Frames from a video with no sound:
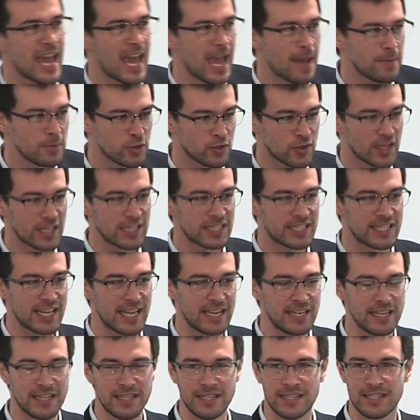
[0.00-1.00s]
hamstrings
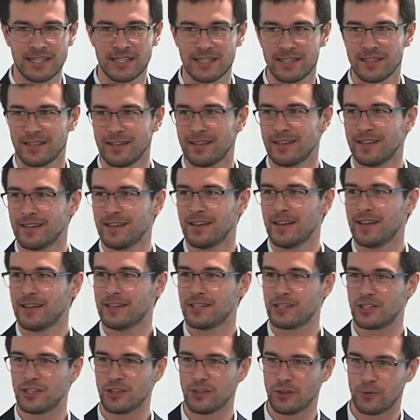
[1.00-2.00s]
tendons
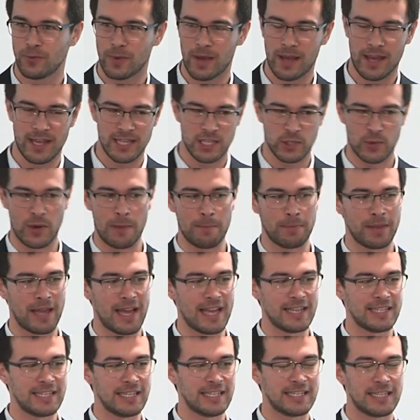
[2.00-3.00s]
to, uh, to
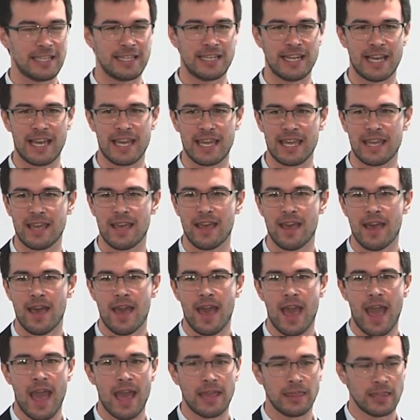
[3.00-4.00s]
implant into the knee
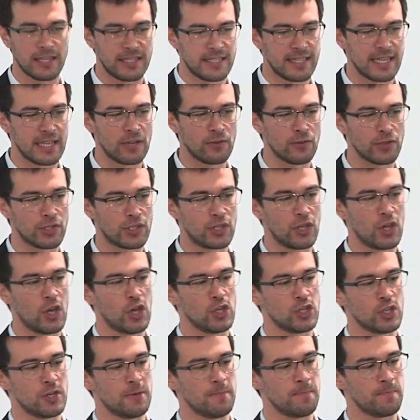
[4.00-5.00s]
and the single
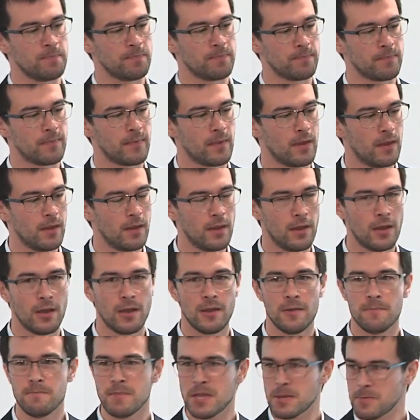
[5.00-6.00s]
surgeon.
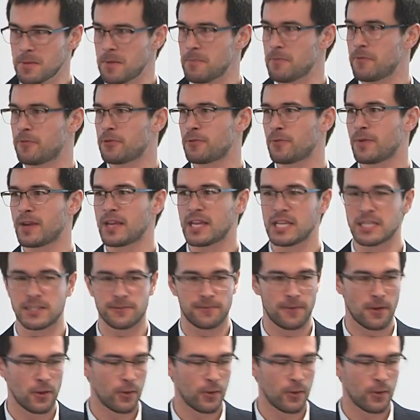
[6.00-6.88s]
Minimum of three years